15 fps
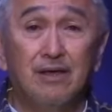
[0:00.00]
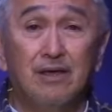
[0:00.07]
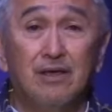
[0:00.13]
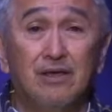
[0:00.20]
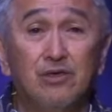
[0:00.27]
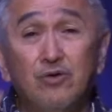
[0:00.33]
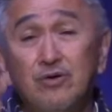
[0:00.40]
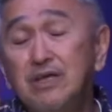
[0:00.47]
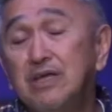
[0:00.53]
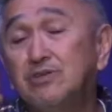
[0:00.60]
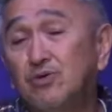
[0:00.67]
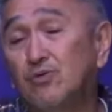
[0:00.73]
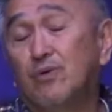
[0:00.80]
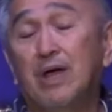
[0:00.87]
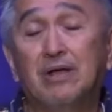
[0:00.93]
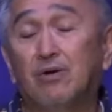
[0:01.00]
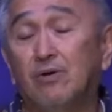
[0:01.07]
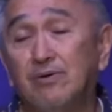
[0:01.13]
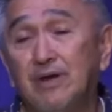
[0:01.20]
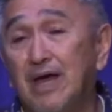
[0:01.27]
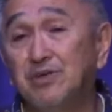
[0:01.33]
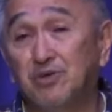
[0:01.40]
you need to
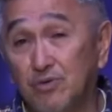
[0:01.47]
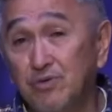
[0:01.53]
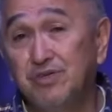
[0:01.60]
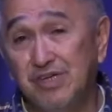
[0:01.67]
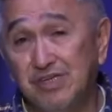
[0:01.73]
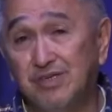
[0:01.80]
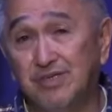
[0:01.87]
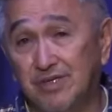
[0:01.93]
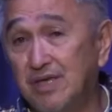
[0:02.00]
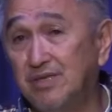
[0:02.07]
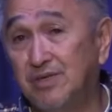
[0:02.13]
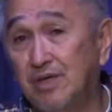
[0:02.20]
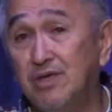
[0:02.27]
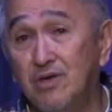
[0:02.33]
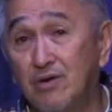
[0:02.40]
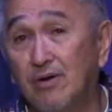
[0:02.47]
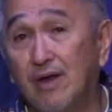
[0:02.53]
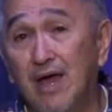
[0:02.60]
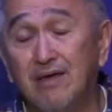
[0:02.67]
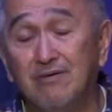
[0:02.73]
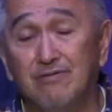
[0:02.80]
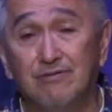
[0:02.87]
recognize who Jesus is in your
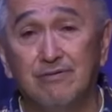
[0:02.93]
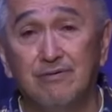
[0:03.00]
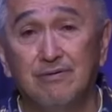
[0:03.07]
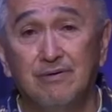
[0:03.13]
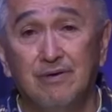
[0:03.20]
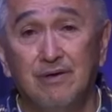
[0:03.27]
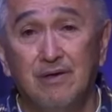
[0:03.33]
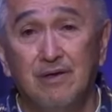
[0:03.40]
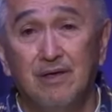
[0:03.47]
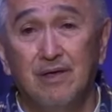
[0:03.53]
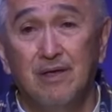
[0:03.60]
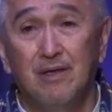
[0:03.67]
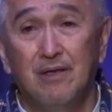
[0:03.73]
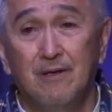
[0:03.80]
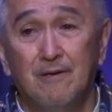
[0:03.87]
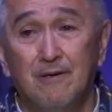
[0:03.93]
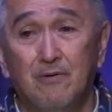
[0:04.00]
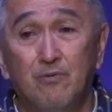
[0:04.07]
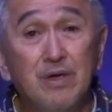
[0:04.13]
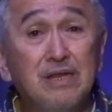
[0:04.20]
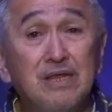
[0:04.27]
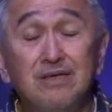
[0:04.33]
life.
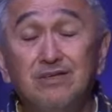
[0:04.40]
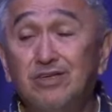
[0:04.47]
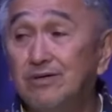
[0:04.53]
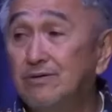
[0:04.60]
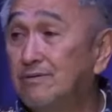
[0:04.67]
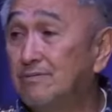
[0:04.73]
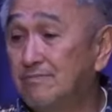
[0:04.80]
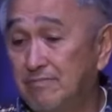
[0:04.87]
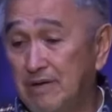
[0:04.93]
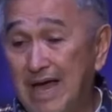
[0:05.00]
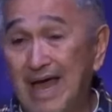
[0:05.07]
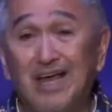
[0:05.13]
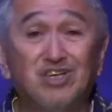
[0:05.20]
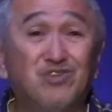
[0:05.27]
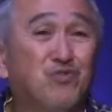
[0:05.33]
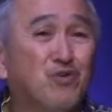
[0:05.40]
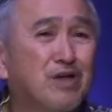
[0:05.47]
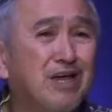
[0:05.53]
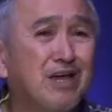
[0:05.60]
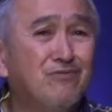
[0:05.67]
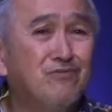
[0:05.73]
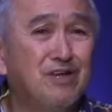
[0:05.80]
We need to ask
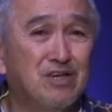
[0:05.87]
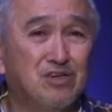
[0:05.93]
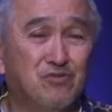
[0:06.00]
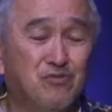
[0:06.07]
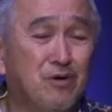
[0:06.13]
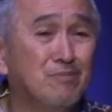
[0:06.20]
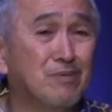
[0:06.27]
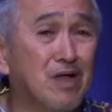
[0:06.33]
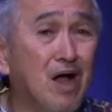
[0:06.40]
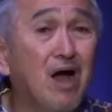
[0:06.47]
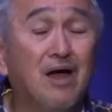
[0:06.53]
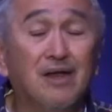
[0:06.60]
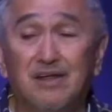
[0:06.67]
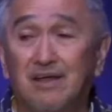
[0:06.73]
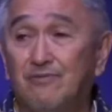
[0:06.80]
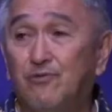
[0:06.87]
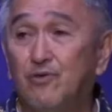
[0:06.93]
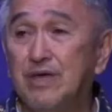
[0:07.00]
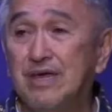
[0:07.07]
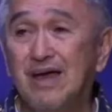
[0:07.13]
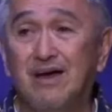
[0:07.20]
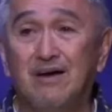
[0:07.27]
forgiveness from God if
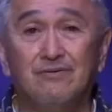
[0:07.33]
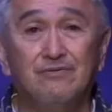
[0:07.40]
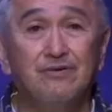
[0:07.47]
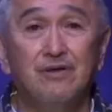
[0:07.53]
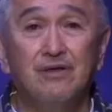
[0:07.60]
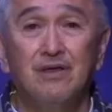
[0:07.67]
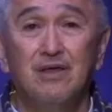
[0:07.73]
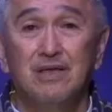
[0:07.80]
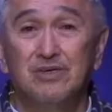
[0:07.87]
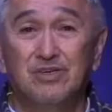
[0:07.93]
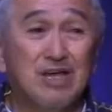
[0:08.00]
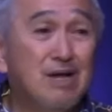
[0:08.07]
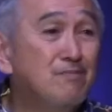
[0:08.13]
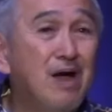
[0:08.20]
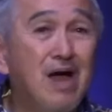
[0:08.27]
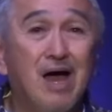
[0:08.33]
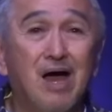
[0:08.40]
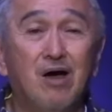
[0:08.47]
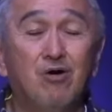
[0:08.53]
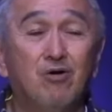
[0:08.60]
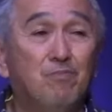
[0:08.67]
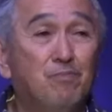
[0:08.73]
we have
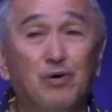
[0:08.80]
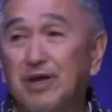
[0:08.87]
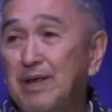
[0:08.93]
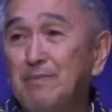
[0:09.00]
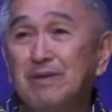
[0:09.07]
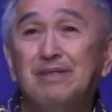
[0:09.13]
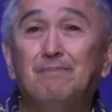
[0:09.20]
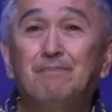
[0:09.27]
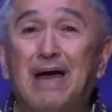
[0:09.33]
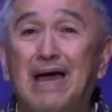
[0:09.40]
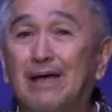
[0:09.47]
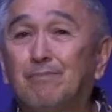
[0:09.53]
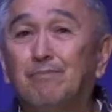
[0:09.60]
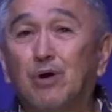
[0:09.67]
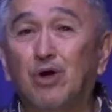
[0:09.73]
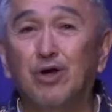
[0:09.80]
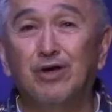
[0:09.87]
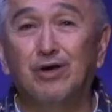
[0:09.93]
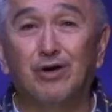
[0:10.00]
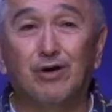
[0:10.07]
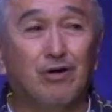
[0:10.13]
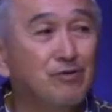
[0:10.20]
somehow put him in the back
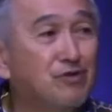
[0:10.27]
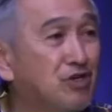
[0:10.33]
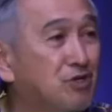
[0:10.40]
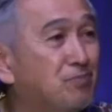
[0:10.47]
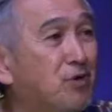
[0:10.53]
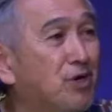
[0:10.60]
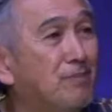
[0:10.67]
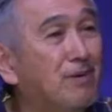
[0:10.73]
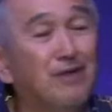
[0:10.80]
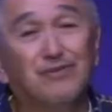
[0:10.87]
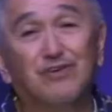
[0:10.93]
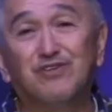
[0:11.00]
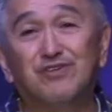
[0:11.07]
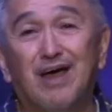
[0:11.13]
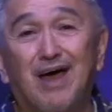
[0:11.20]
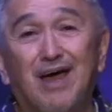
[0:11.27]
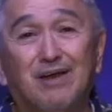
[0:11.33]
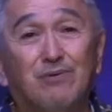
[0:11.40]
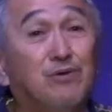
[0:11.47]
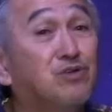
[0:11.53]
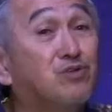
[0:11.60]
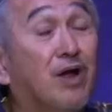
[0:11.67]
burner or just put him on the side
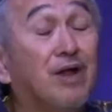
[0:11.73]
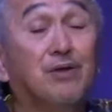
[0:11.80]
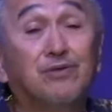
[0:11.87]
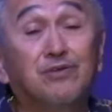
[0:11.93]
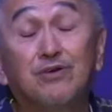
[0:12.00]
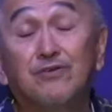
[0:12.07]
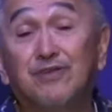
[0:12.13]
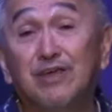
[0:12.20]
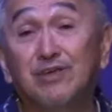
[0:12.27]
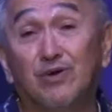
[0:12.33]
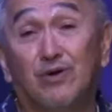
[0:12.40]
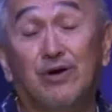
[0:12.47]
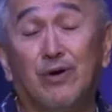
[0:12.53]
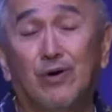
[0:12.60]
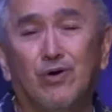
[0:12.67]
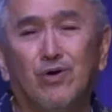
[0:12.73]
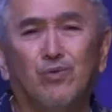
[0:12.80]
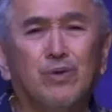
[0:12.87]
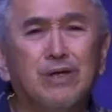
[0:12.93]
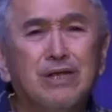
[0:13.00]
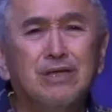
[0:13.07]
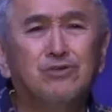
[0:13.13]
we try to do things on our own.
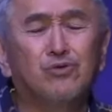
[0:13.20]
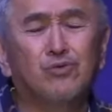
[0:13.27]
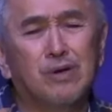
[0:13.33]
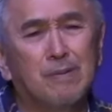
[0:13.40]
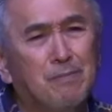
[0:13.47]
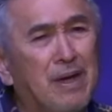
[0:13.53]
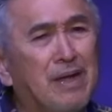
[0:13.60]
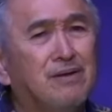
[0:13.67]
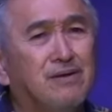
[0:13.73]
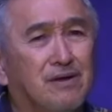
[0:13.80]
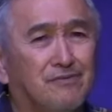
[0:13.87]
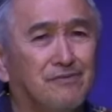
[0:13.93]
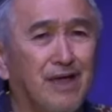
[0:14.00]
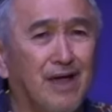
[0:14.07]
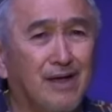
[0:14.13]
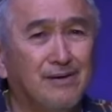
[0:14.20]
We need to repent of that